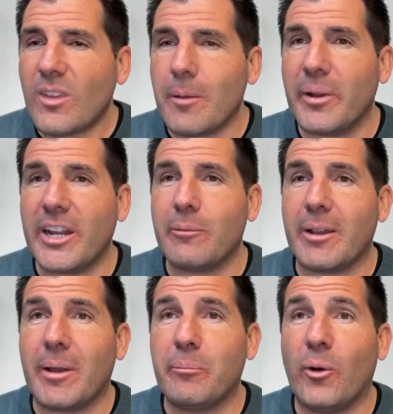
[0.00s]
But
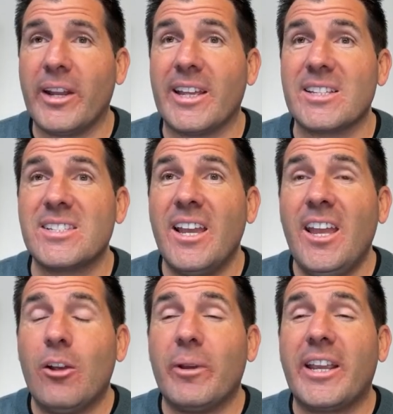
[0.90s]
anyway, my point is,
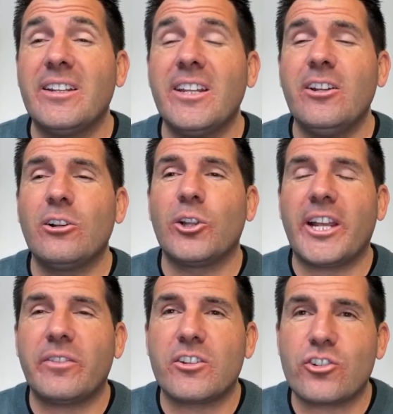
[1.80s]
we continue to
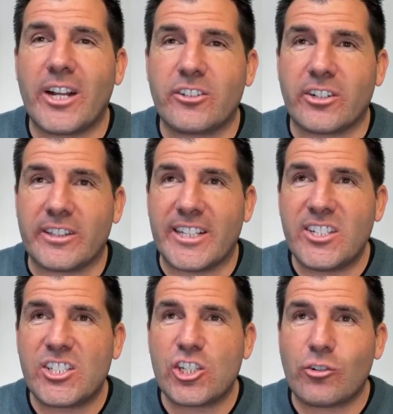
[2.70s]
look at the trajectory. Let's
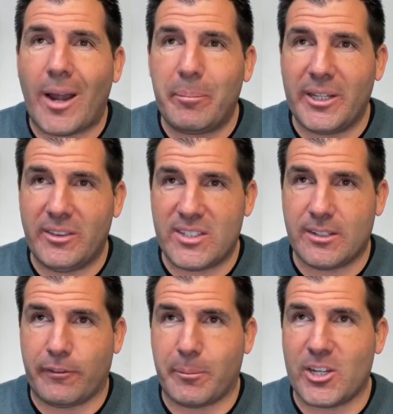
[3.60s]
extrapolate this
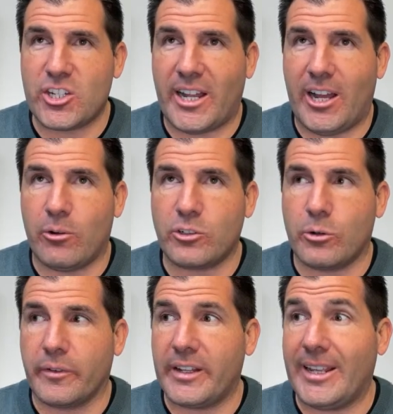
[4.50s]
information out
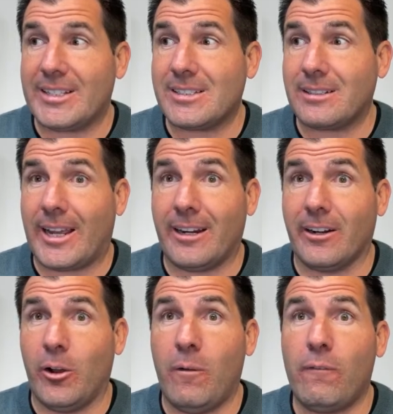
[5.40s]
over the next, I
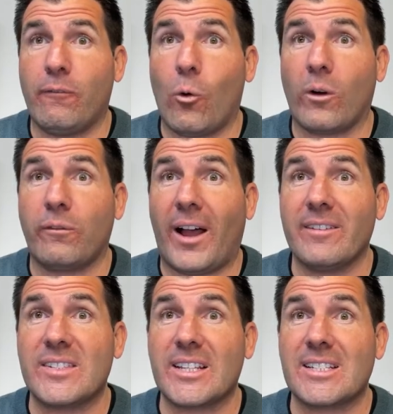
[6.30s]
don't know, four,
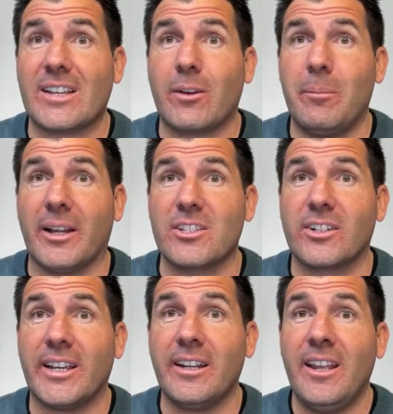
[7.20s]
five, six, seven months,
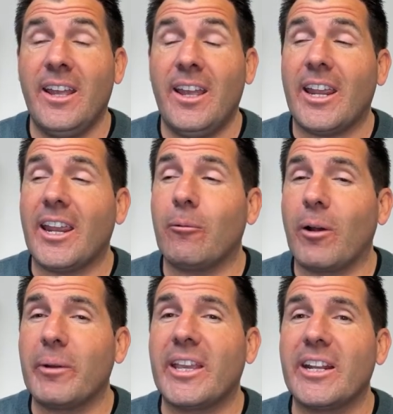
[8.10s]
right?
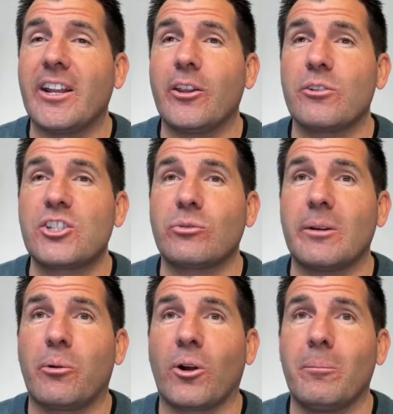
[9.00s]
When we get into those three
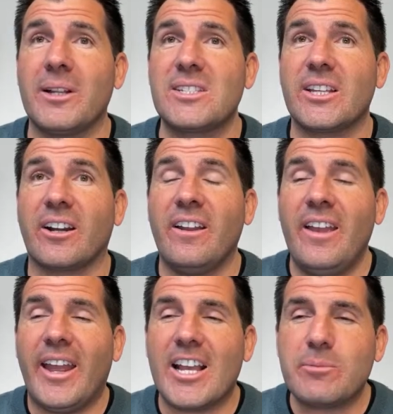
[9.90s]
important months there,
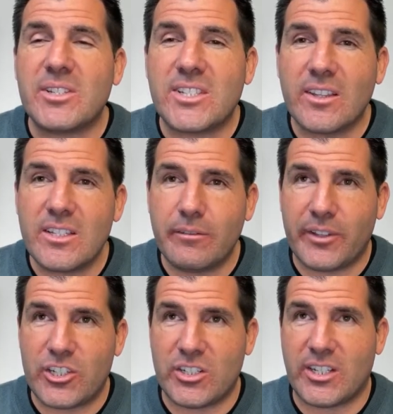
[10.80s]
as we see this
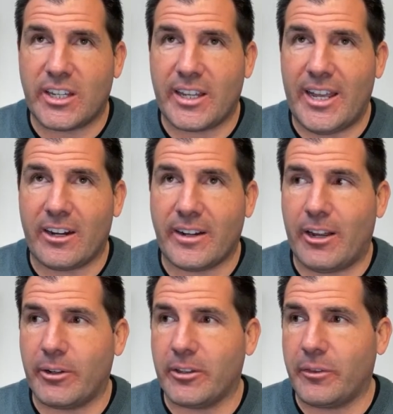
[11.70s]
inflation ticking higher.
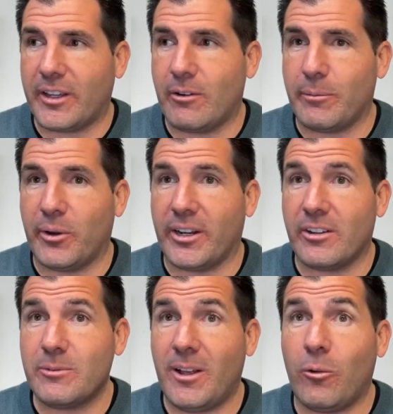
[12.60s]
Now, another thing I want to point
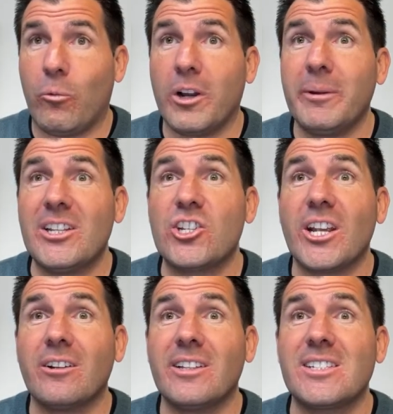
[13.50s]
out as well, what do we
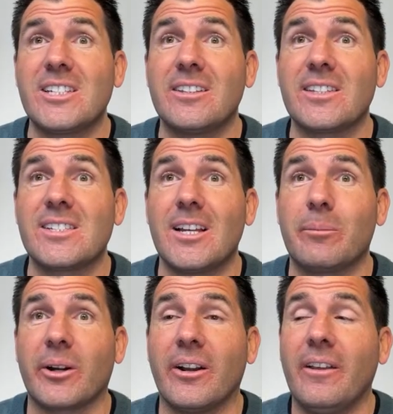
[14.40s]
generally see in the
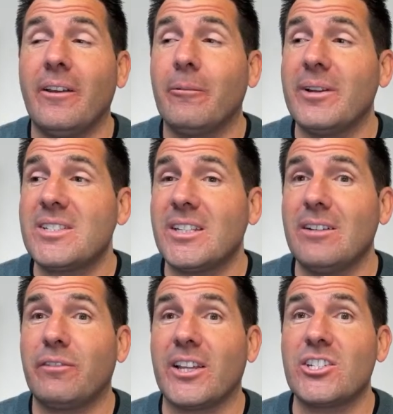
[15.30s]
summer? We see
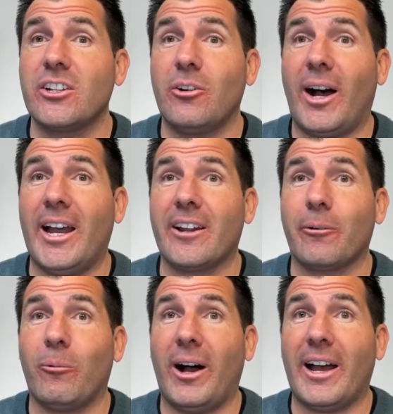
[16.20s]
inflation go
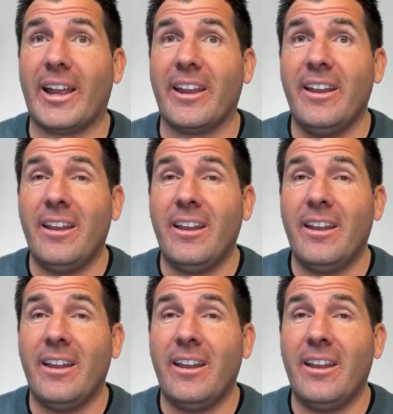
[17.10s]
higher. Why?